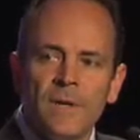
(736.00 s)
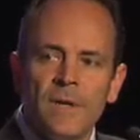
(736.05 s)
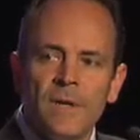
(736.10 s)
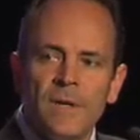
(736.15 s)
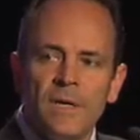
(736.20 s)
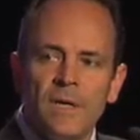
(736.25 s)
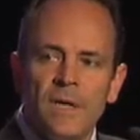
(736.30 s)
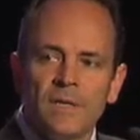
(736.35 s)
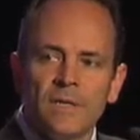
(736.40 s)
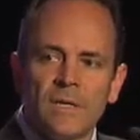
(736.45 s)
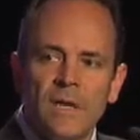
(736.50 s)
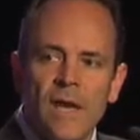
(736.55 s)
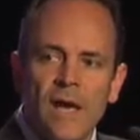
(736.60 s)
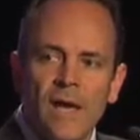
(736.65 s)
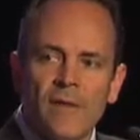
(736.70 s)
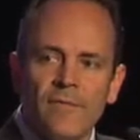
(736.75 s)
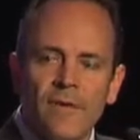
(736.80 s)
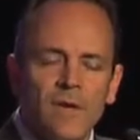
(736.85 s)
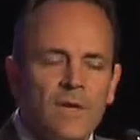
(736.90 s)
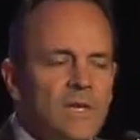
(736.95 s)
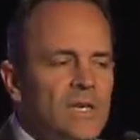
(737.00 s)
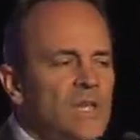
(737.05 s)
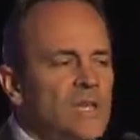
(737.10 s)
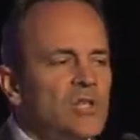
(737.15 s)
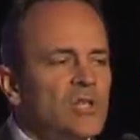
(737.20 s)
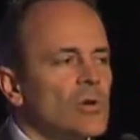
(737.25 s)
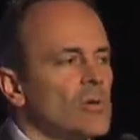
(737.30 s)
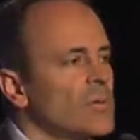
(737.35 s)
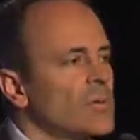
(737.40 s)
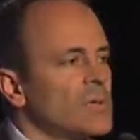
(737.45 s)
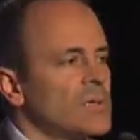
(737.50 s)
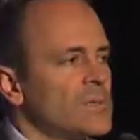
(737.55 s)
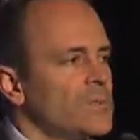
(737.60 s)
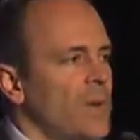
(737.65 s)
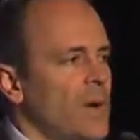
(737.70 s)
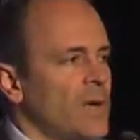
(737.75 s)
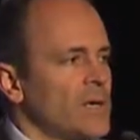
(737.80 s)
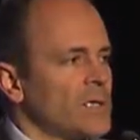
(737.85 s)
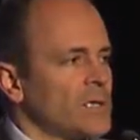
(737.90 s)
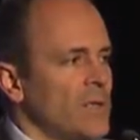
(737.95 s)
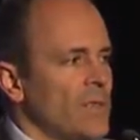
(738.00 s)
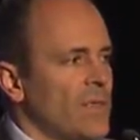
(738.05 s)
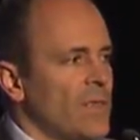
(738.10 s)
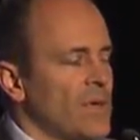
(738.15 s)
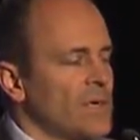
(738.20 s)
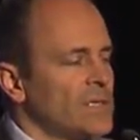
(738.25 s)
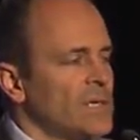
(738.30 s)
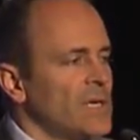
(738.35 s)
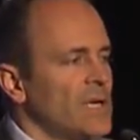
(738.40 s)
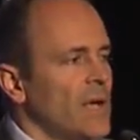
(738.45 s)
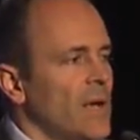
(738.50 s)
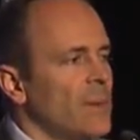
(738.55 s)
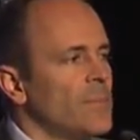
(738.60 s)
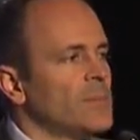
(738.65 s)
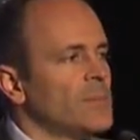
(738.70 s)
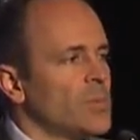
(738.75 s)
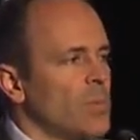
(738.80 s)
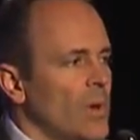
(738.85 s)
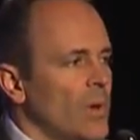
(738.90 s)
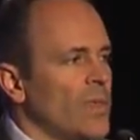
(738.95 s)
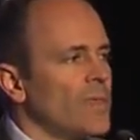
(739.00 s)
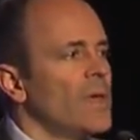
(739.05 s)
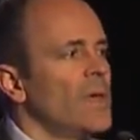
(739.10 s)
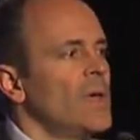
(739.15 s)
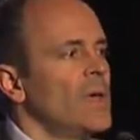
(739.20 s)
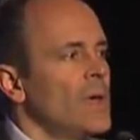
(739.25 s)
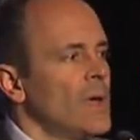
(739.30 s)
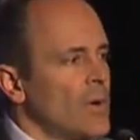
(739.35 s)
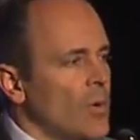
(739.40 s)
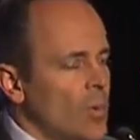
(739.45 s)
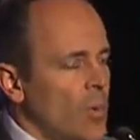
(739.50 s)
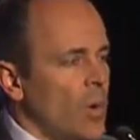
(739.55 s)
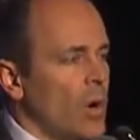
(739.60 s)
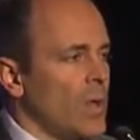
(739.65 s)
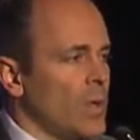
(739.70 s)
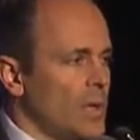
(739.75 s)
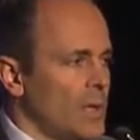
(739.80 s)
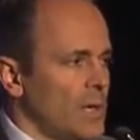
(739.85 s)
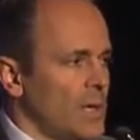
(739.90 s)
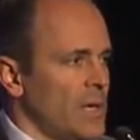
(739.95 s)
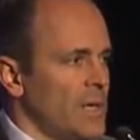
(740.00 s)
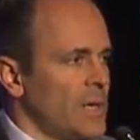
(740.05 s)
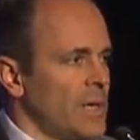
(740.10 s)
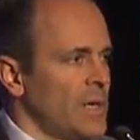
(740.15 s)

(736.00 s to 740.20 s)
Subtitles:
He doesn't have a knee-jerk response to things. He comes with quality.